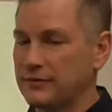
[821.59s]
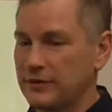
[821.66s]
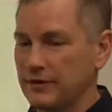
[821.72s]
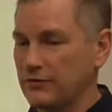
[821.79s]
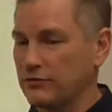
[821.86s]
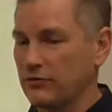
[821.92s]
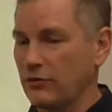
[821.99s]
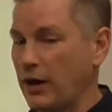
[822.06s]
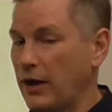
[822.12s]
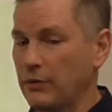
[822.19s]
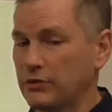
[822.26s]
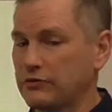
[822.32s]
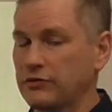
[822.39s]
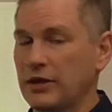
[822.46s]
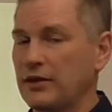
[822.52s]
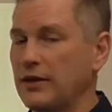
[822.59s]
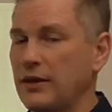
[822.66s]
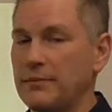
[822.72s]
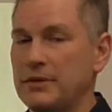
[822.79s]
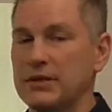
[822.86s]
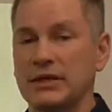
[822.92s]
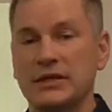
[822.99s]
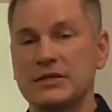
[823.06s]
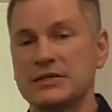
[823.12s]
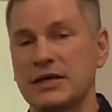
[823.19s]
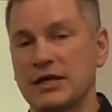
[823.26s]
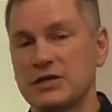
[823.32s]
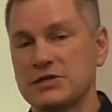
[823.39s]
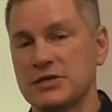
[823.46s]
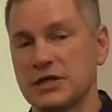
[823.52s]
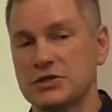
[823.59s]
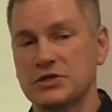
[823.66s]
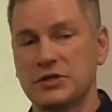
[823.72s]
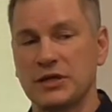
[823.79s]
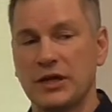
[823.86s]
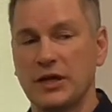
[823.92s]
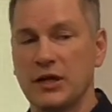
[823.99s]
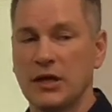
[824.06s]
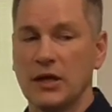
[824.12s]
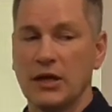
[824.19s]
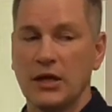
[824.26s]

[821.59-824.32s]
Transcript: And so I will say to them in the intake session that,